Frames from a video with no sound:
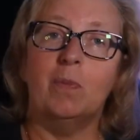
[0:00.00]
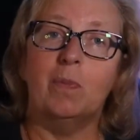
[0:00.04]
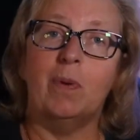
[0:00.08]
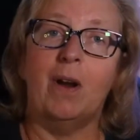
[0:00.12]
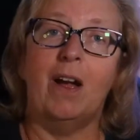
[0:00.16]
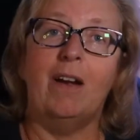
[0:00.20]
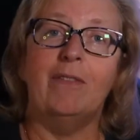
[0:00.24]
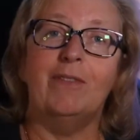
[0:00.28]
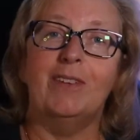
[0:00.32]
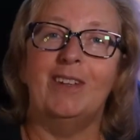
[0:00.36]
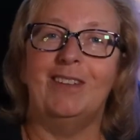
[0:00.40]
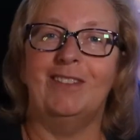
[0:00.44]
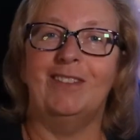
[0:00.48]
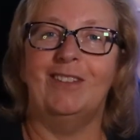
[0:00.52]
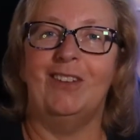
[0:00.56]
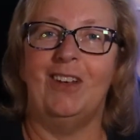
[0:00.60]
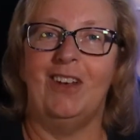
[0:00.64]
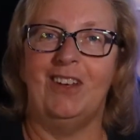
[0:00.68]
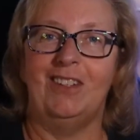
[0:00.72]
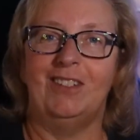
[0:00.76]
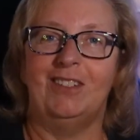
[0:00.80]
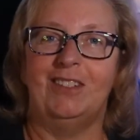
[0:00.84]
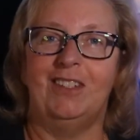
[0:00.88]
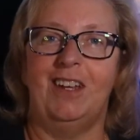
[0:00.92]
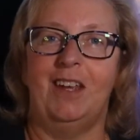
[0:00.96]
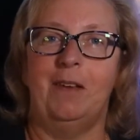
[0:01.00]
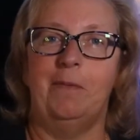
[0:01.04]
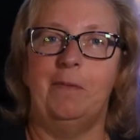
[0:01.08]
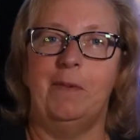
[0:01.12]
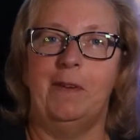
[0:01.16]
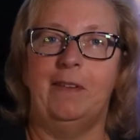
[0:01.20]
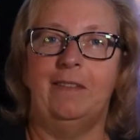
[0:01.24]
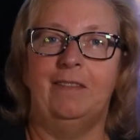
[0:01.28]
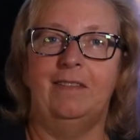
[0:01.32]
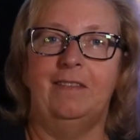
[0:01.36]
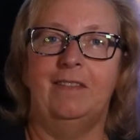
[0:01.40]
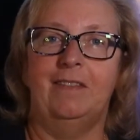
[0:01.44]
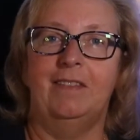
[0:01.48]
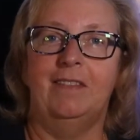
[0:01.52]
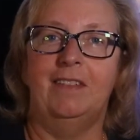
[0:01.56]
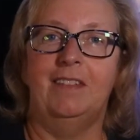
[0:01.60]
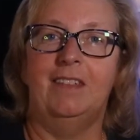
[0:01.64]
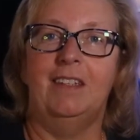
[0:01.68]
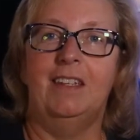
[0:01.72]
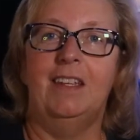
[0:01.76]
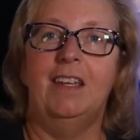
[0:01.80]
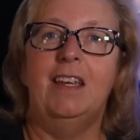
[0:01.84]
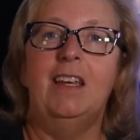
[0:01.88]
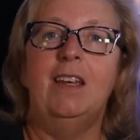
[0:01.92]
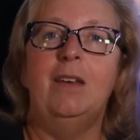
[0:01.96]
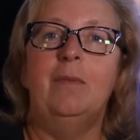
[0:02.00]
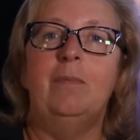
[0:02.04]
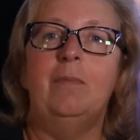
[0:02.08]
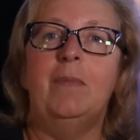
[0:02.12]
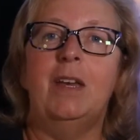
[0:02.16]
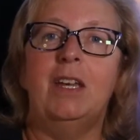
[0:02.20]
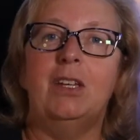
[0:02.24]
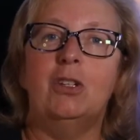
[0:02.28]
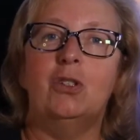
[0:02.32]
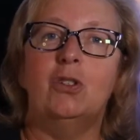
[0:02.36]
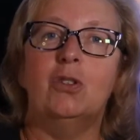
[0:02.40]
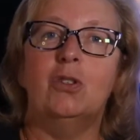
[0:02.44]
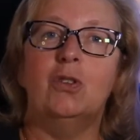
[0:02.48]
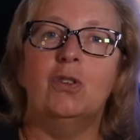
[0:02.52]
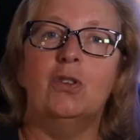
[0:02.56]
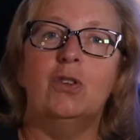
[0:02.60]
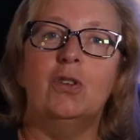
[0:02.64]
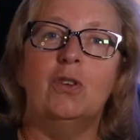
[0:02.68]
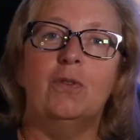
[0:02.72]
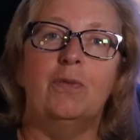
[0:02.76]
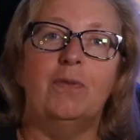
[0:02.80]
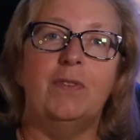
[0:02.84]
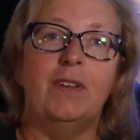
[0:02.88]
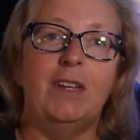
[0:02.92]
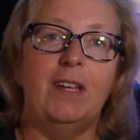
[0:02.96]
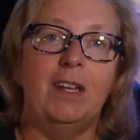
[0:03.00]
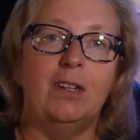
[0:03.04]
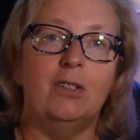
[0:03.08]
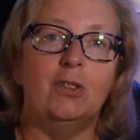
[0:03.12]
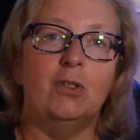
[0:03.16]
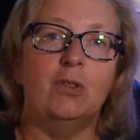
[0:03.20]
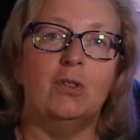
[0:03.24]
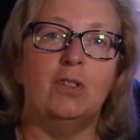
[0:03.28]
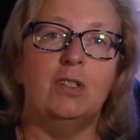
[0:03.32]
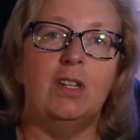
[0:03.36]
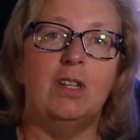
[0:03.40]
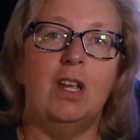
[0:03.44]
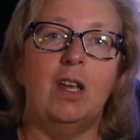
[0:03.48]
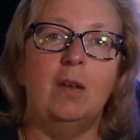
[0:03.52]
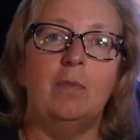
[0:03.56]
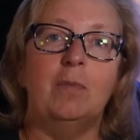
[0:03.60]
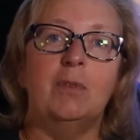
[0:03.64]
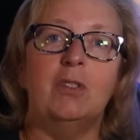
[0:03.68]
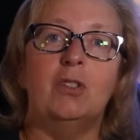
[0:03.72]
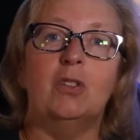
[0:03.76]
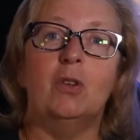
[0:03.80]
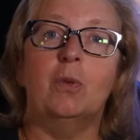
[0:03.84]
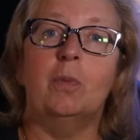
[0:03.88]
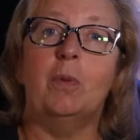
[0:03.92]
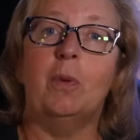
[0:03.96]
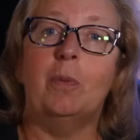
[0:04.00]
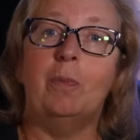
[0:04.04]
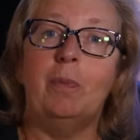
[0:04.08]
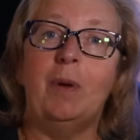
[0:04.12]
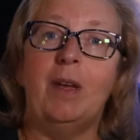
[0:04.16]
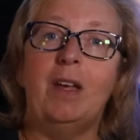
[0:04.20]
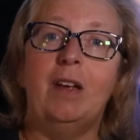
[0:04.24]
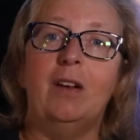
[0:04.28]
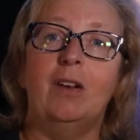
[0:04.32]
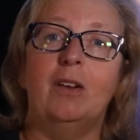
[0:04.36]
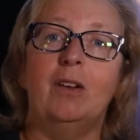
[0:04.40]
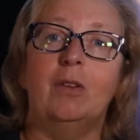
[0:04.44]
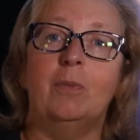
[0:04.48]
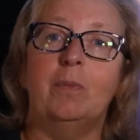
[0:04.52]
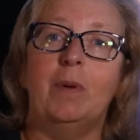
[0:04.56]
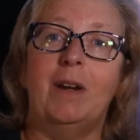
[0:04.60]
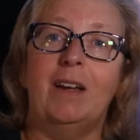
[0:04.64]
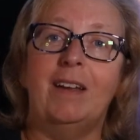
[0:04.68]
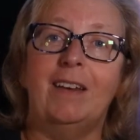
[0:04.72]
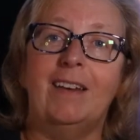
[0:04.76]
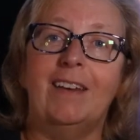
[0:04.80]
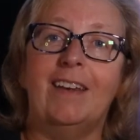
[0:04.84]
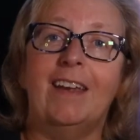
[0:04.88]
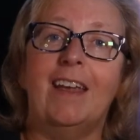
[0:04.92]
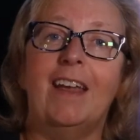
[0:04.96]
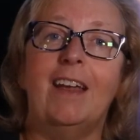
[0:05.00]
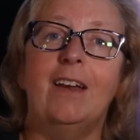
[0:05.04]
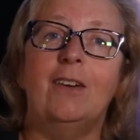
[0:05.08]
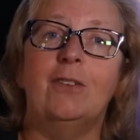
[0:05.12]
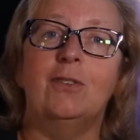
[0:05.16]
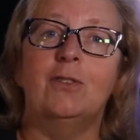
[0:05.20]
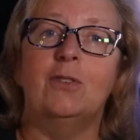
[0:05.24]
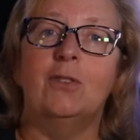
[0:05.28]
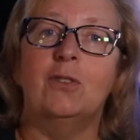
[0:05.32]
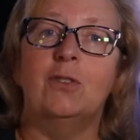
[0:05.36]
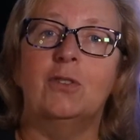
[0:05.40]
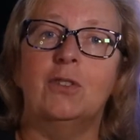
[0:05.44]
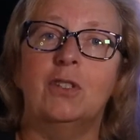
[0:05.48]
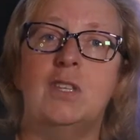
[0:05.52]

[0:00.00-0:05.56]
a profit and loss statement. Make sure your financial statements are prepared by an accountant or